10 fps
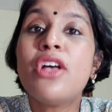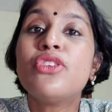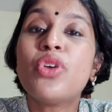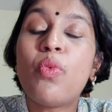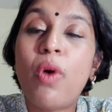
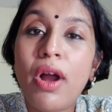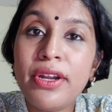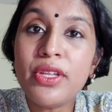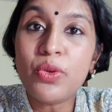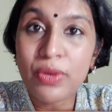So
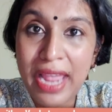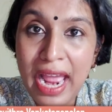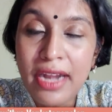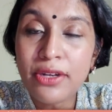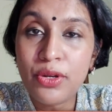what you
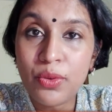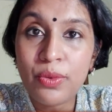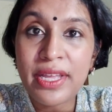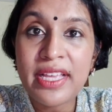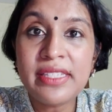can
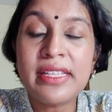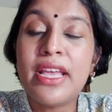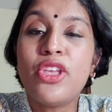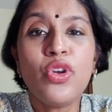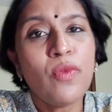do is,
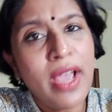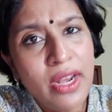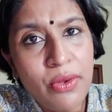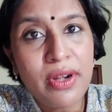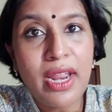you
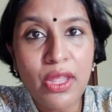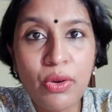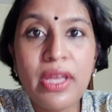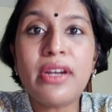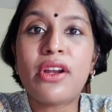wear your
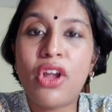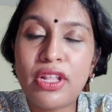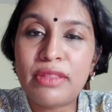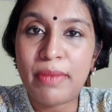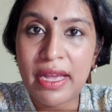regular
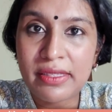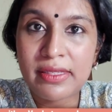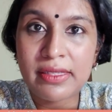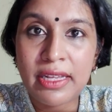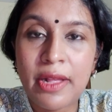cloth
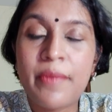mask,